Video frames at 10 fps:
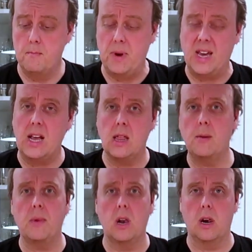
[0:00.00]
baking them
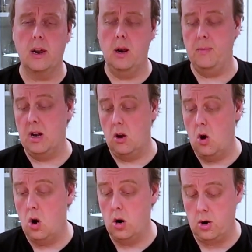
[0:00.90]
a little bit
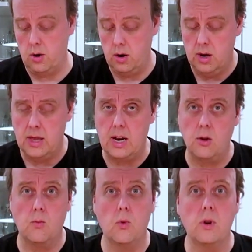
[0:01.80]
longer than
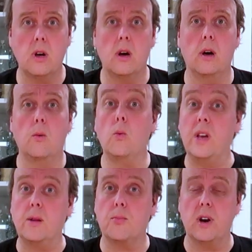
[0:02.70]
you would
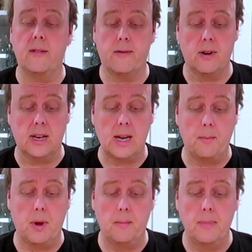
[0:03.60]
wheat bread, for
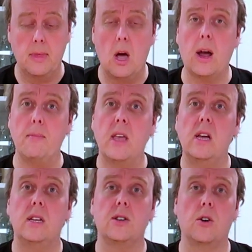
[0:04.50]
example. Okay,
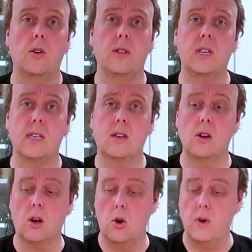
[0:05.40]
so this is
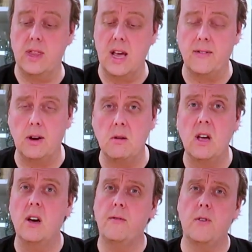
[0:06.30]
going to go in the oven,
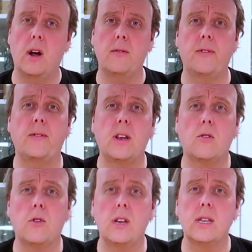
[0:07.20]
450
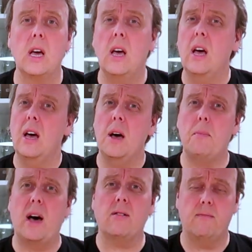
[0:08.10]
degrees,
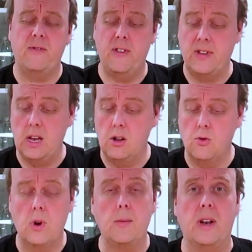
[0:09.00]
about 15-20
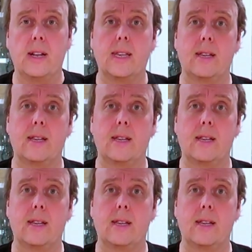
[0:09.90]
minutes.